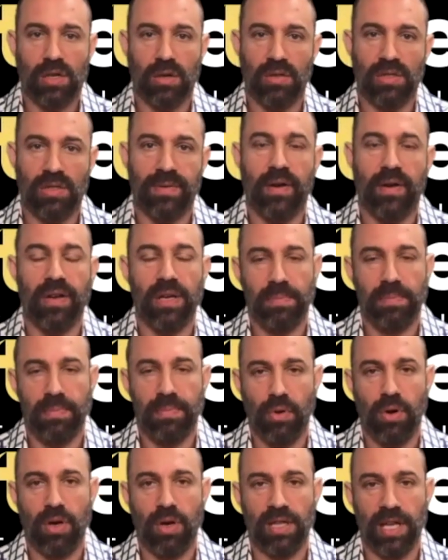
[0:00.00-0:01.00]
So it's very
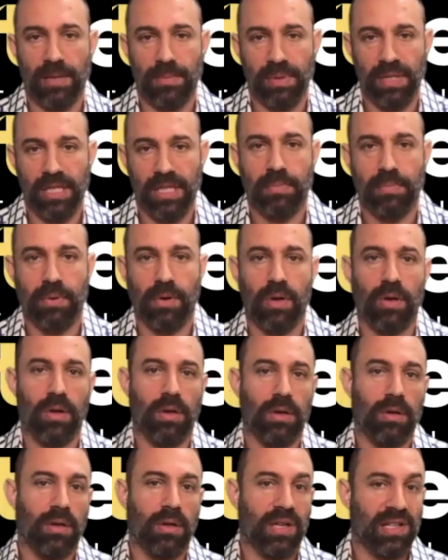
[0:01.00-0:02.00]
important that
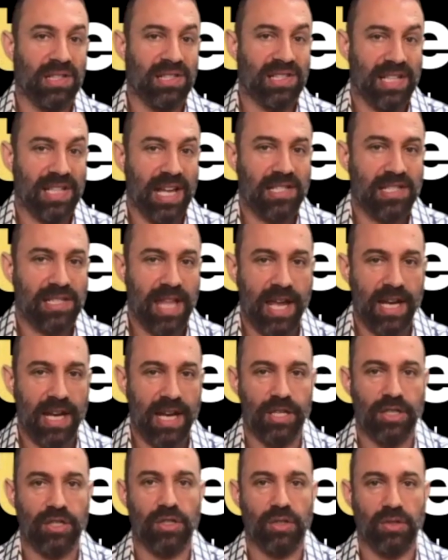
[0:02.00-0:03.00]
people assess
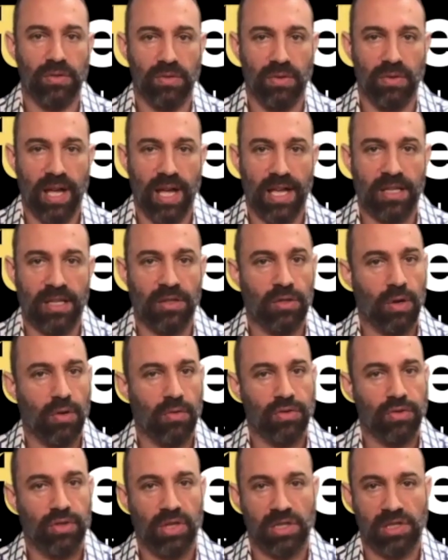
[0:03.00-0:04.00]
that issue
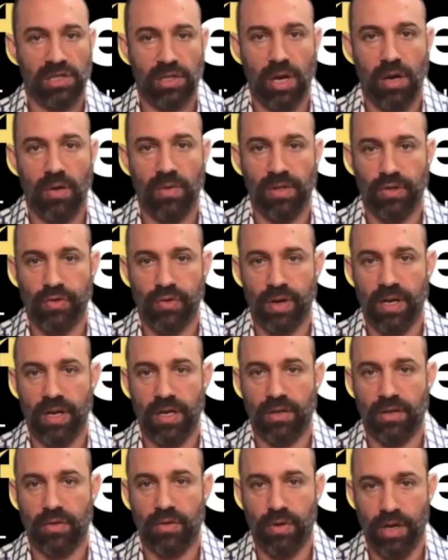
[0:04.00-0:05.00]
and don't just go and
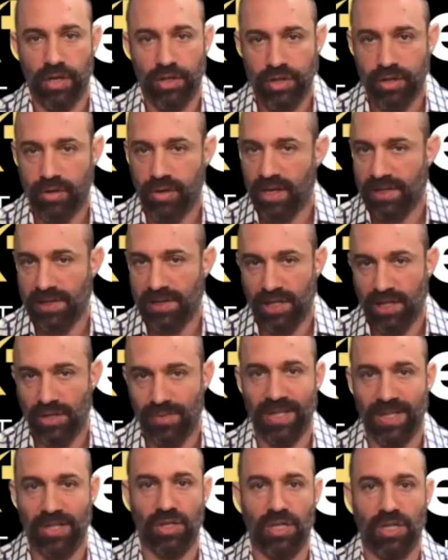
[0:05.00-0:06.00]
try to crush your
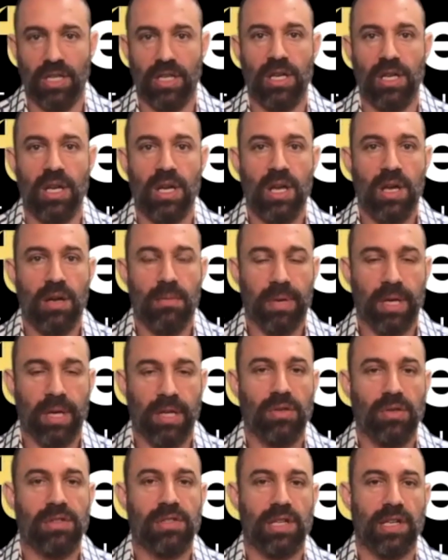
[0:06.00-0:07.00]
SHBG,
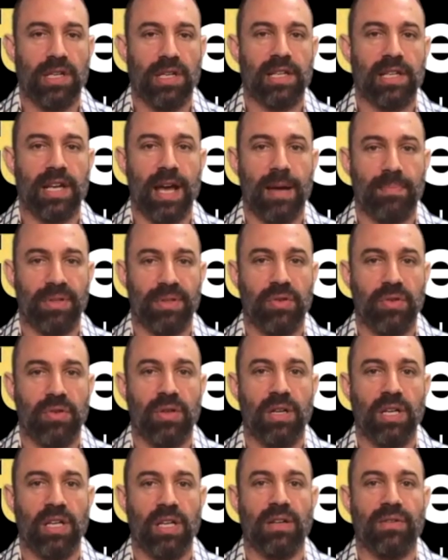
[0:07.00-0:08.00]
but use it as an
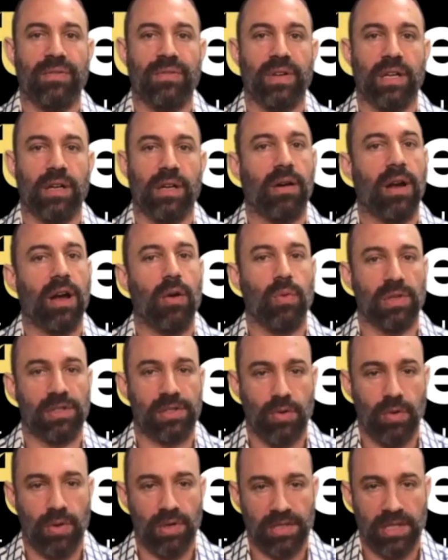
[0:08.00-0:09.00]
opportunity to figure
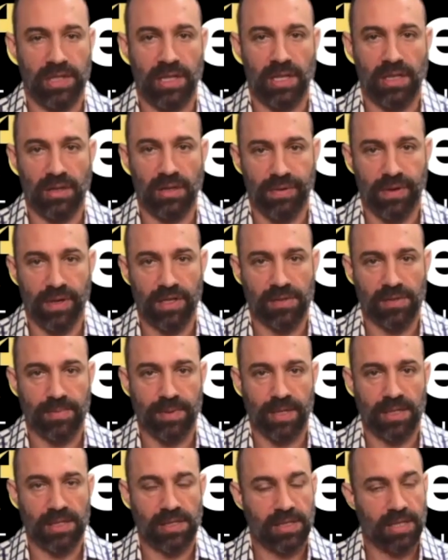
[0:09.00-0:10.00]
out what's causing it in the
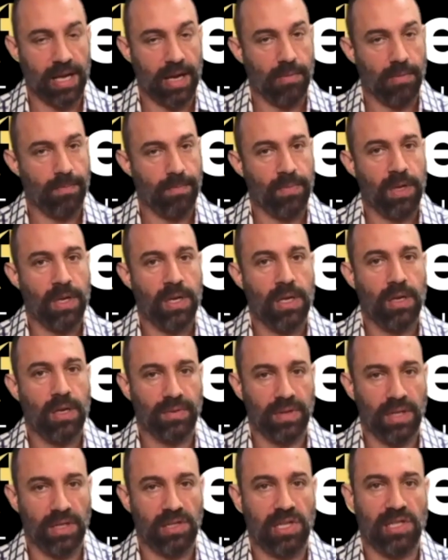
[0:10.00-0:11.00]
first place. Now,
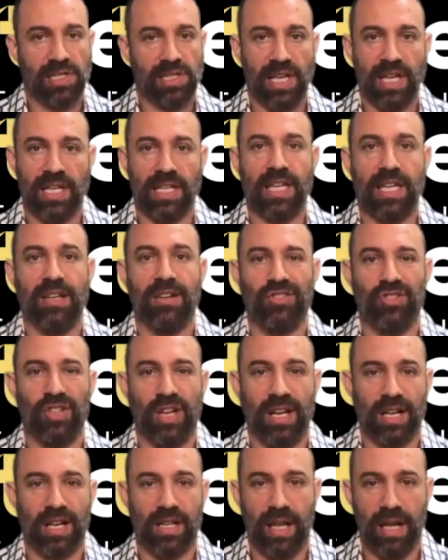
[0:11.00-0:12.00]
if this is a
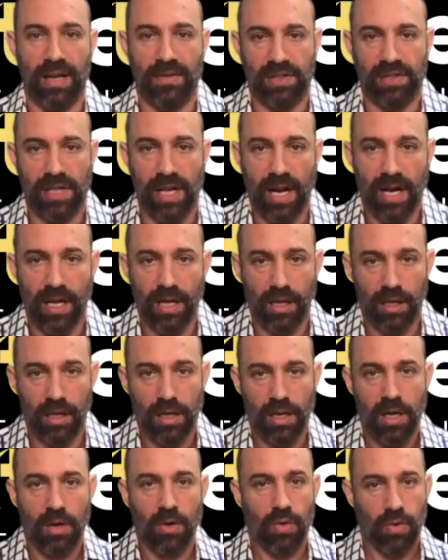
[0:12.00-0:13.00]
ketogenic
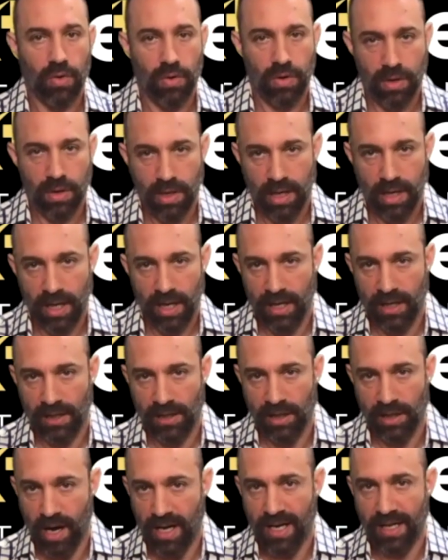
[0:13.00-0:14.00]
lifestyle or
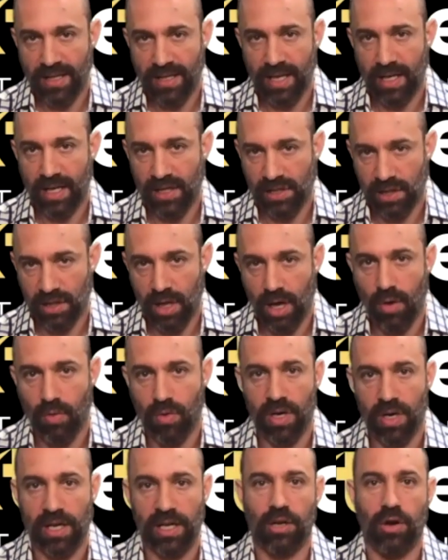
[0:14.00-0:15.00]
a diet that is
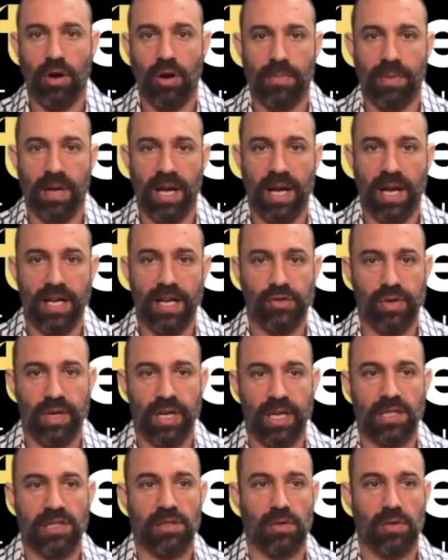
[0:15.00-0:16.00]
lower in
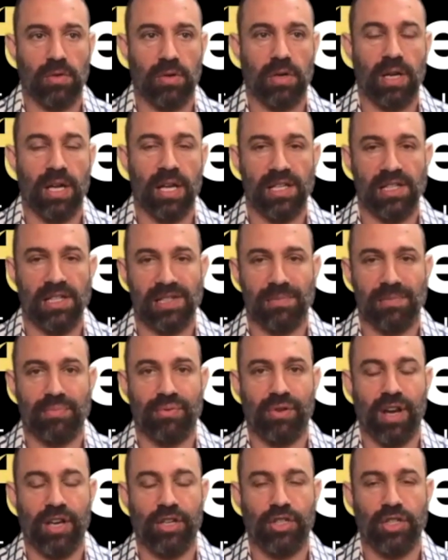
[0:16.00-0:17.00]
carbohydrates or a
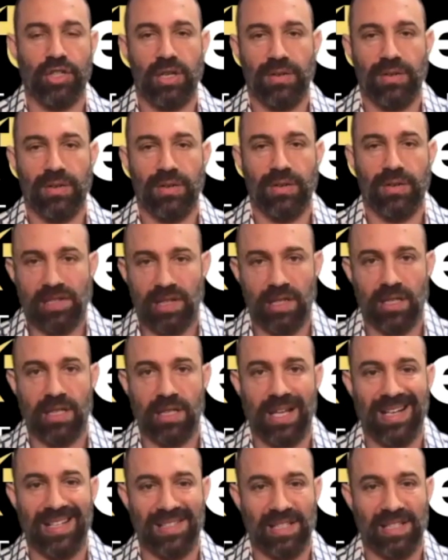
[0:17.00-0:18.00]
suppression of insulin that
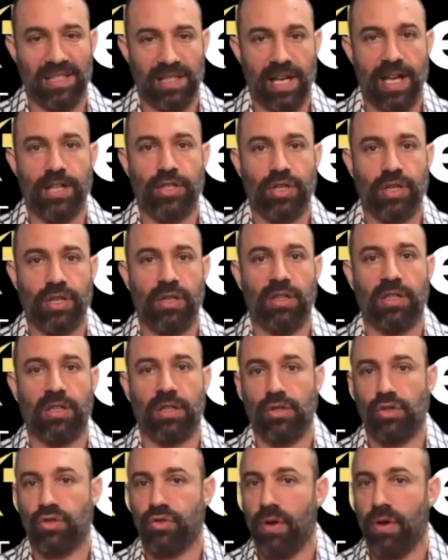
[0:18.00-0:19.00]
is intentional and
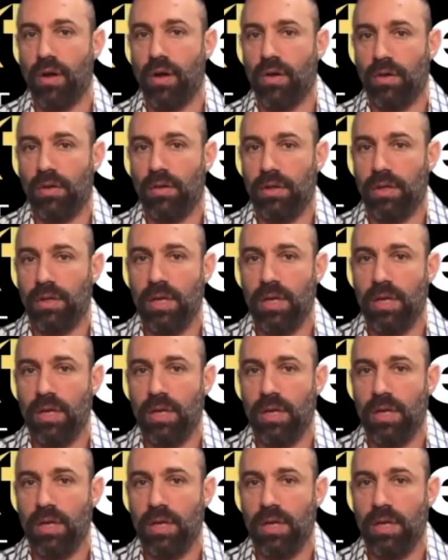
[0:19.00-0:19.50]
controlled,